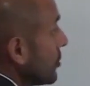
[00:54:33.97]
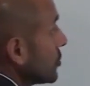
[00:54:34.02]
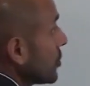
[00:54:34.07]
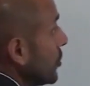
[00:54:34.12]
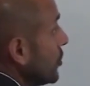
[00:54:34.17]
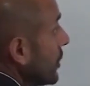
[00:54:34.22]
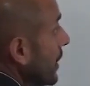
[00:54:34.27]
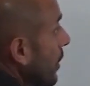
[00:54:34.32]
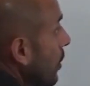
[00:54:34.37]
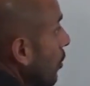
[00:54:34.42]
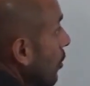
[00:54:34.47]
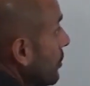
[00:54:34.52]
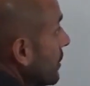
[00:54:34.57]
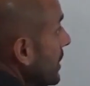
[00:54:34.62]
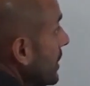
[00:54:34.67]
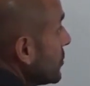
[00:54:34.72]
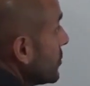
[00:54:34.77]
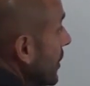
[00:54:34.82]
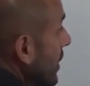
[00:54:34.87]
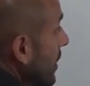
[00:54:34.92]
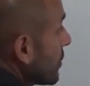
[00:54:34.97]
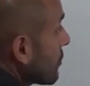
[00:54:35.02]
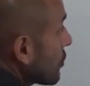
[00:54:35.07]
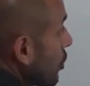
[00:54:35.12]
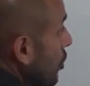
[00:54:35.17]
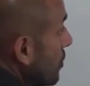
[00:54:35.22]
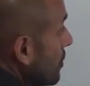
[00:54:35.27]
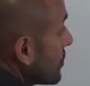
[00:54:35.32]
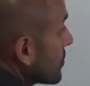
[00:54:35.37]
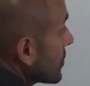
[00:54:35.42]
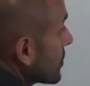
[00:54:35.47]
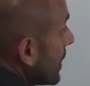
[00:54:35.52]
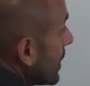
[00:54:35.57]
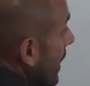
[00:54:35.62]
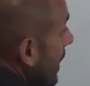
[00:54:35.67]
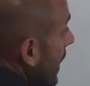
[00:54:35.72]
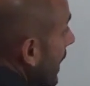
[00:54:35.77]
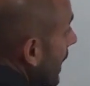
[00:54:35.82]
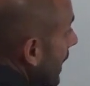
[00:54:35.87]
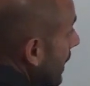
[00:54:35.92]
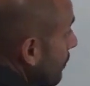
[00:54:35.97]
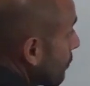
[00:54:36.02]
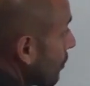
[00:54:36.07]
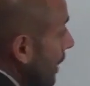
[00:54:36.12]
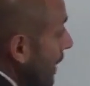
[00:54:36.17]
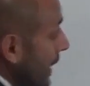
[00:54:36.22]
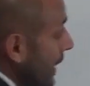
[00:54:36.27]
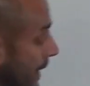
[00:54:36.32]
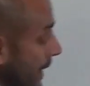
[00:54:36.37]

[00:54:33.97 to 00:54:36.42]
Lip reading: So you get all these three groups right